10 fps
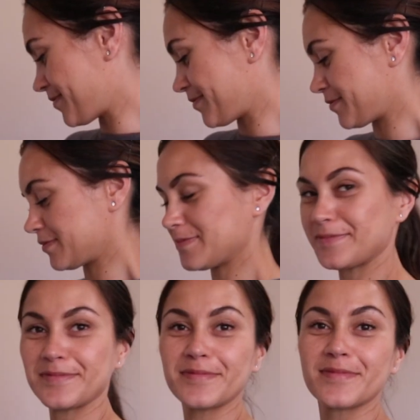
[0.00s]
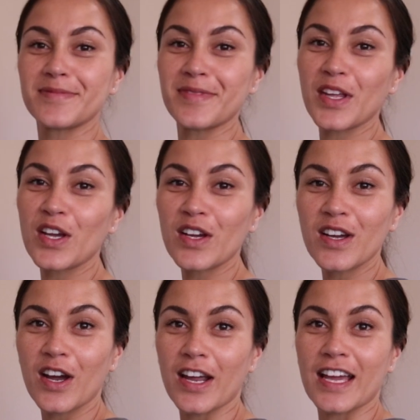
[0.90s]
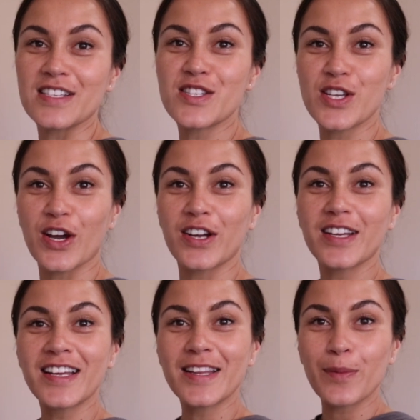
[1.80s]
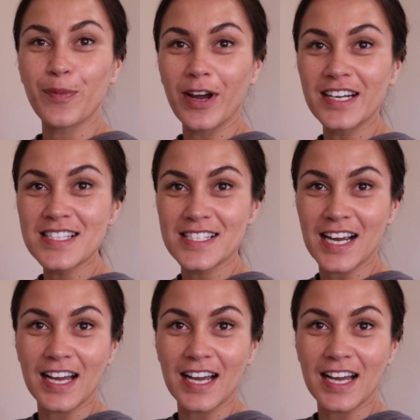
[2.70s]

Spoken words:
Okay, so the bread is done.